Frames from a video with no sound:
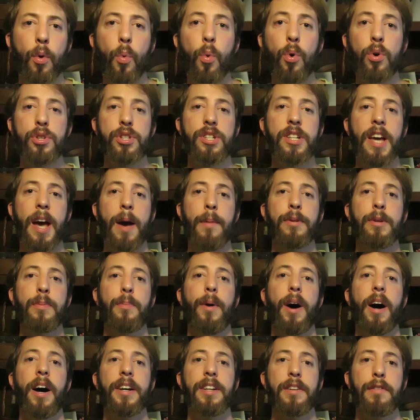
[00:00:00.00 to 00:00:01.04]
was kept
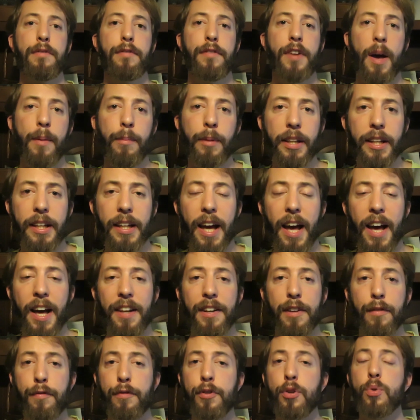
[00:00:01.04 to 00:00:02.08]
by the family
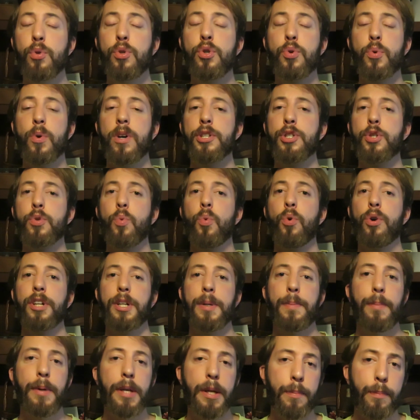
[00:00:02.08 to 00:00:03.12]
and a few
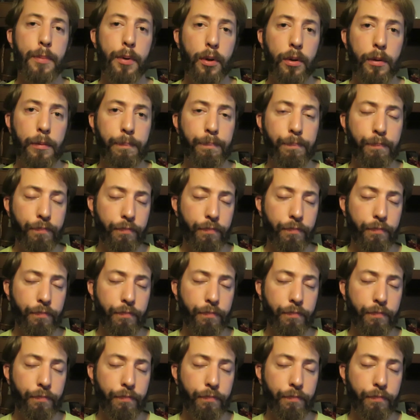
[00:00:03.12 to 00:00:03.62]
trustworthy people.